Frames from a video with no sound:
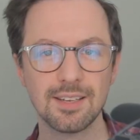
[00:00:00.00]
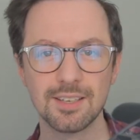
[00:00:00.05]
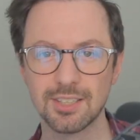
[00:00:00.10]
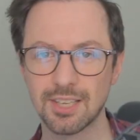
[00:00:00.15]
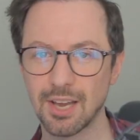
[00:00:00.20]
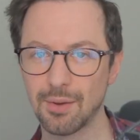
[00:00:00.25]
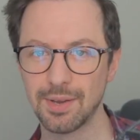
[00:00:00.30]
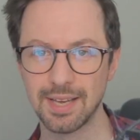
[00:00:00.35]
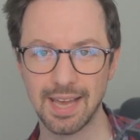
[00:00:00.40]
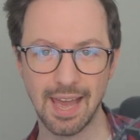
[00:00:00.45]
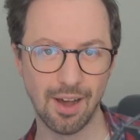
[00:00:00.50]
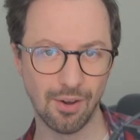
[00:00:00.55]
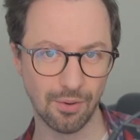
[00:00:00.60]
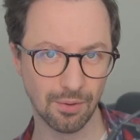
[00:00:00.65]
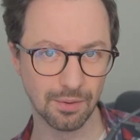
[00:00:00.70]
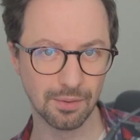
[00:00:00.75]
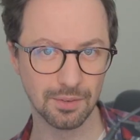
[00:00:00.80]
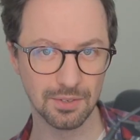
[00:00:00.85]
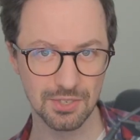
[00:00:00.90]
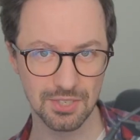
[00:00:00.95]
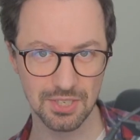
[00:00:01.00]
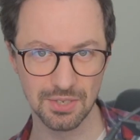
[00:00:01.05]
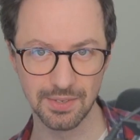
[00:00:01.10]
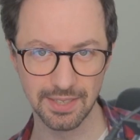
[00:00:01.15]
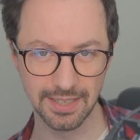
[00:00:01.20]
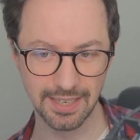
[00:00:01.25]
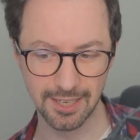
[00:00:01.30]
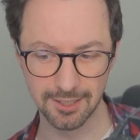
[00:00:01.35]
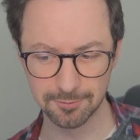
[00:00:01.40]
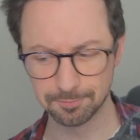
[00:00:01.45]
going out,
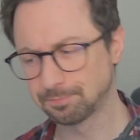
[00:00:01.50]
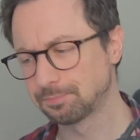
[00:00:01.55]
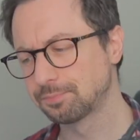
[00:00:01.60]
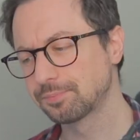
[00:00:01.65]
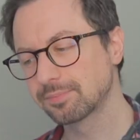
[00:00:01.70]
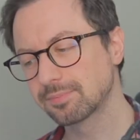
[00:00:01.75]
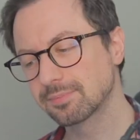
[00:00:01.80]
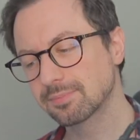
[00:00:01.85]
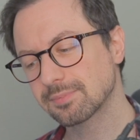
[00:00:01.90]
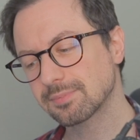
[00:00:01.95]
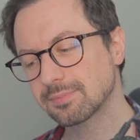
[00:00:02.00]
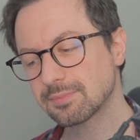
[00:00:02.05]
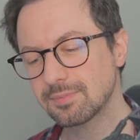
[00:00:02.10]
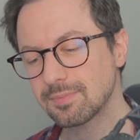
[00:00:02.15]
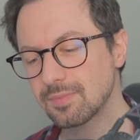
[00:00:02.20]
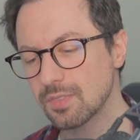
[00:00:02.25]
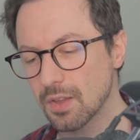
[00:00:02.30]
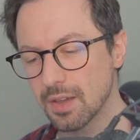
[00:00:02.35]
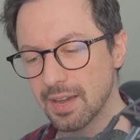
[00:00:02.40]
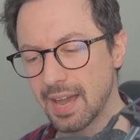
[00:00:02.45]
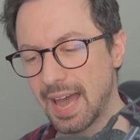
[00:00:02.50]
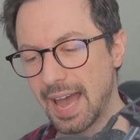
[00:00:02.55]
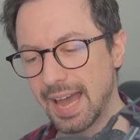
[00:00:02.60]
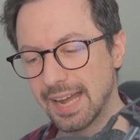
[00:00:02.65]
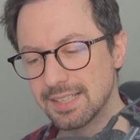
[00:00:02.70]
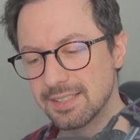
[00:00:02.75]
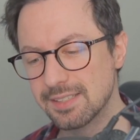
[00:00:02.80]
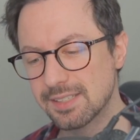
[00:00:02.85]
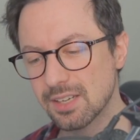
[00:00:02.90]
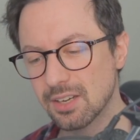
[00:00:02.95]
doing it.
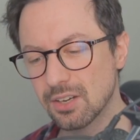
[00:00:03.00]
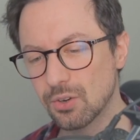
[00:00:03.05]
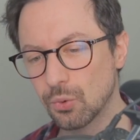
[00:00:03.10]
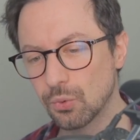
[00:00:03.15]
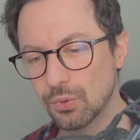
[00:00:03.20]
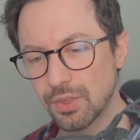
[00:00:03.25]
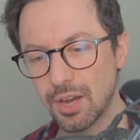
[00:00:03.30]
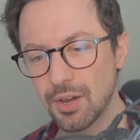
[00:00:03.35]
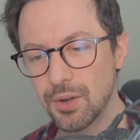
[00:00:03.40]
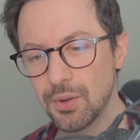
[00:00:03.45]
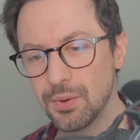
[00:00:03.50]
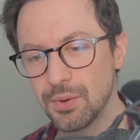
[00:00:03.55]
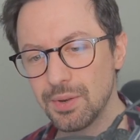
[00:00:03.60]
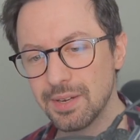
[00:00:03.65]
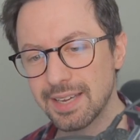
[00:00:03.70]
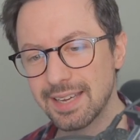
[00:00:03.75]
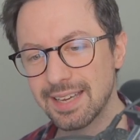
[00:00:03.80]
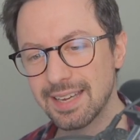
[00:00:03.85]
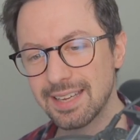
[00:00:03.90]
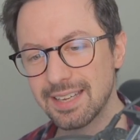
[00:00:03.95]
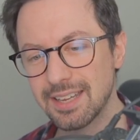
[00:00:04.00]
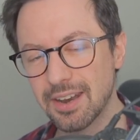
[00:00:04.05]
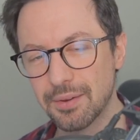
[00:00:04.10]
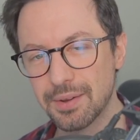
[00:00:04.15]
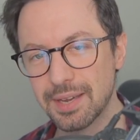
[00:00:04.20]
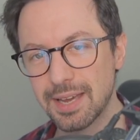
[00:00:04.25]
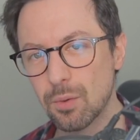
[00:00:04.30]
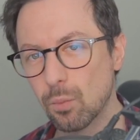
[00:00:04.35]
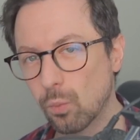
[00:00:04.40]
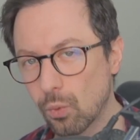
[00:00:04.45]
And although, you
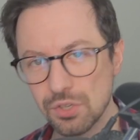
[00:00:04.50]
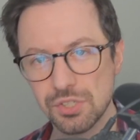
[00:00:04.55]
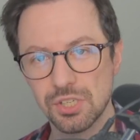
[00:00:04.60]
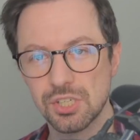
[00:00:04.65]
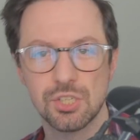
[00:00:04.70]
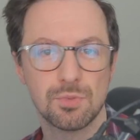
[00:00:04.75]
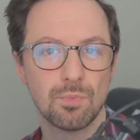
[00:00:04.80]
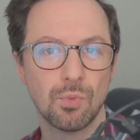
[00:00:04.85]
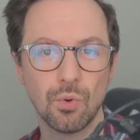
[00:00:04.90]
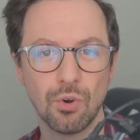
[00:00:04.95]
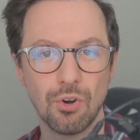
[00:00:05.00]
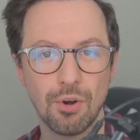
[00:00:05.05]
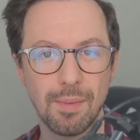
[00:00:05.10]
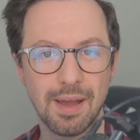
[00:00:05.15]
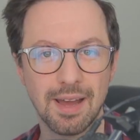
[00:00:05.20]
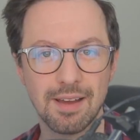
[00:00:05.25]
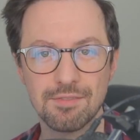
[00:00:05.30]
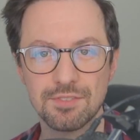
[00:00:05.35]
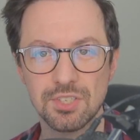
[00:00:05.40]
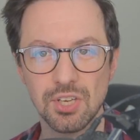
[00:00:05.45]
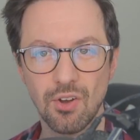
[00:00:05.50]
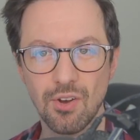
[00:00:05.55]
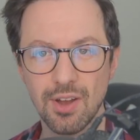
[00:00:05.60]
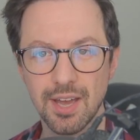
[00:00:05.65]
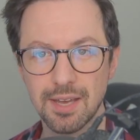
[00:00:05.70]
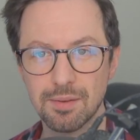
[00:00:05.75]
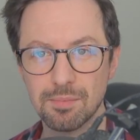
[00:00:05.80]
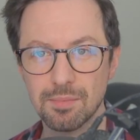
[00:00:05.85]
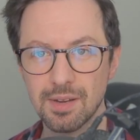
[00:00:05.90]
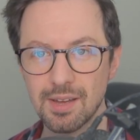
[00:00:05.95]
know, it was a smaller amount of
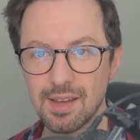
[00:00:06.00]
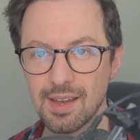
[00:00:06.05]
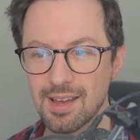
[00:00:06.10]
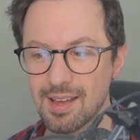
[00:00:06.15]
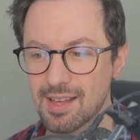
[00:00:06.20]
time,